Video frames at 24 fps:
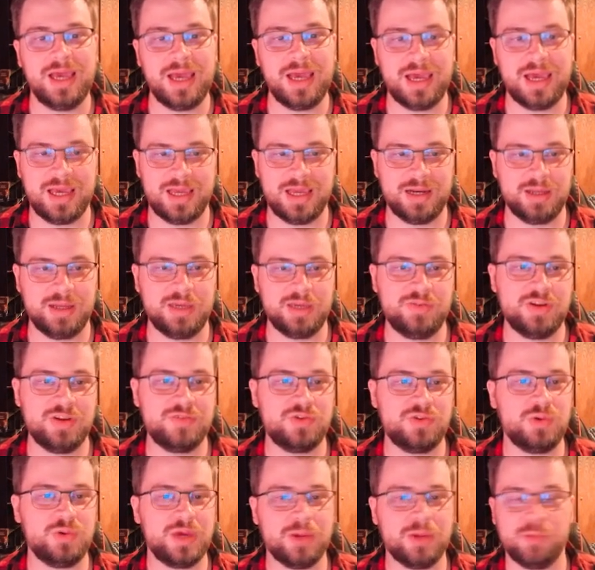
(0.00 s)
And even
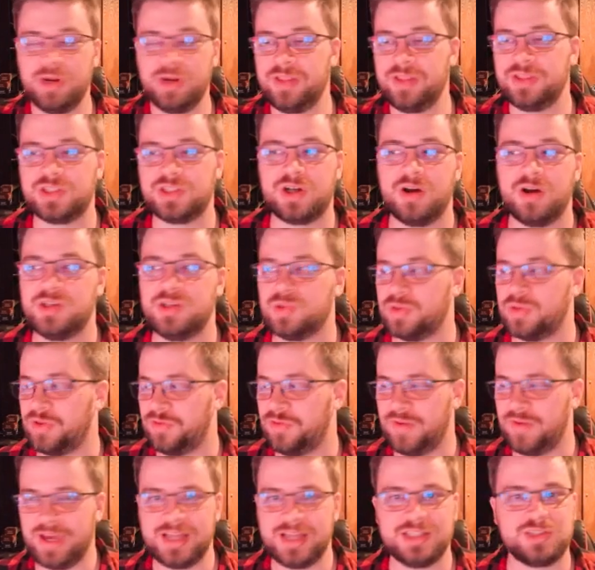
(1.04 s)
if you get rid of these cards with
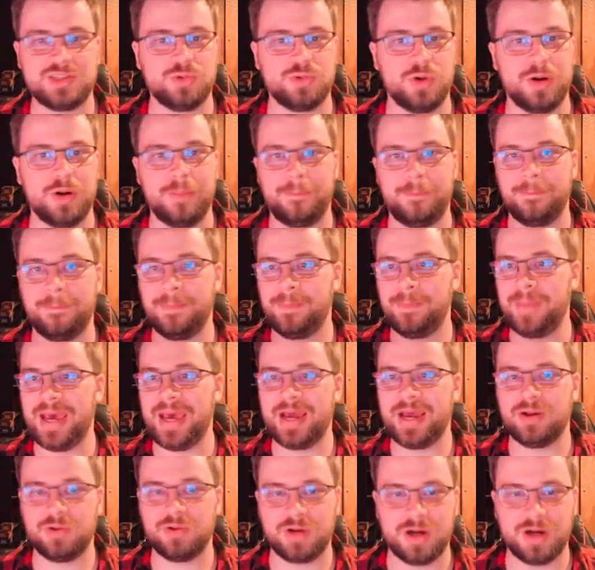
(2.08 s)
events or
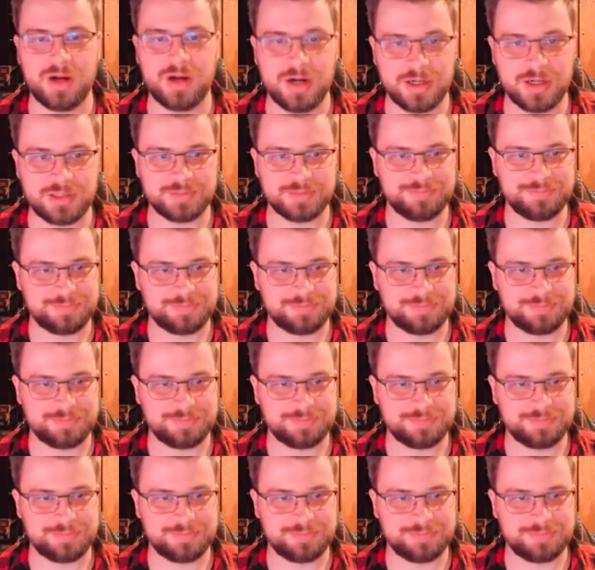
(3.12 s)
battle cards,